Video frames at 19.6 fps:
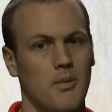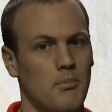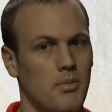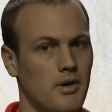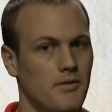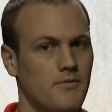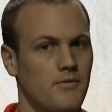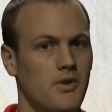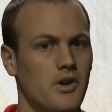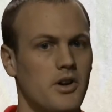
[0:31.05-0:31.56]

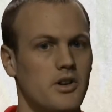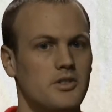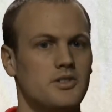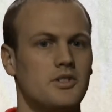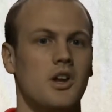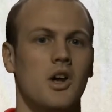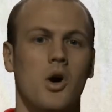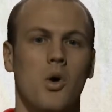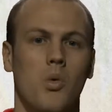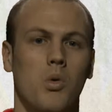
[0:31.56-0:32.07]
But
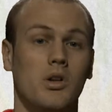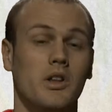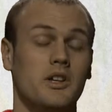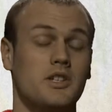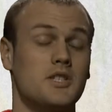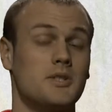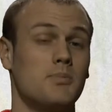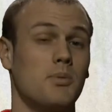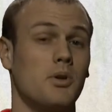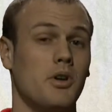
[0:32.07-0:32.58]
first, we'll
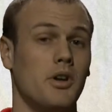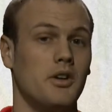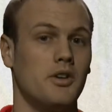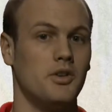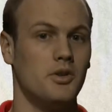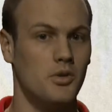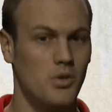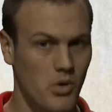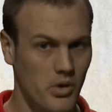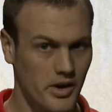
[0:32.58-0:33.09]
explore a
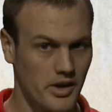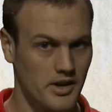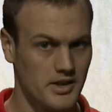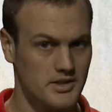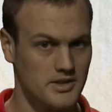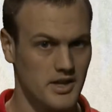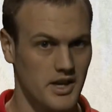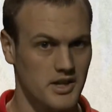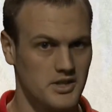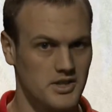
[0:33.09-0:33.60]
new
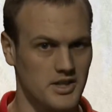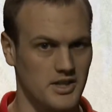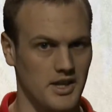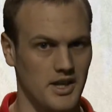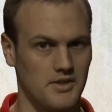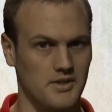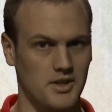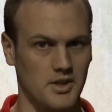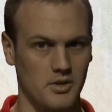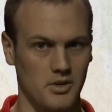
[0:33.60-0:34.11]
organization
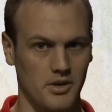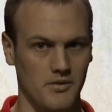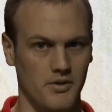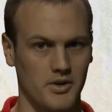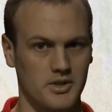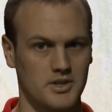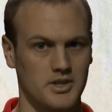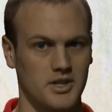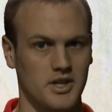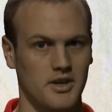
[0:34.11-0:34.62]
at the
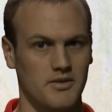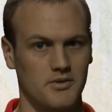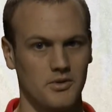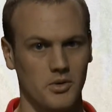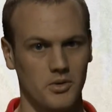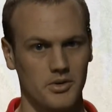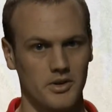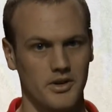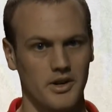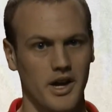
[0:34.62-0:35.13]
University of
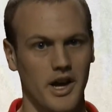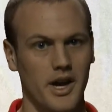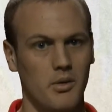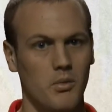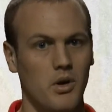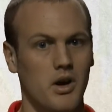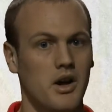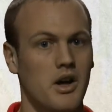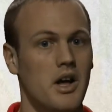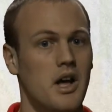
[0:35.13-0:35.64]
Northern
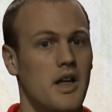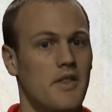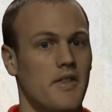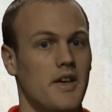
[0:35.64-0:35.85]
Iowa